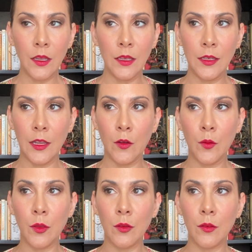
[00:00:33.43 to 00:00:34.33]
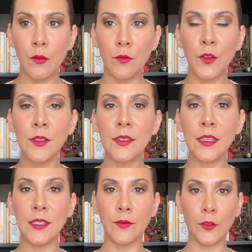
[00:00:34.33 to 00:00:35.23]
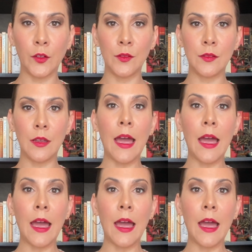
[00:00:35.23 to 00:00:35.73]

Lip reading: Now, first things first,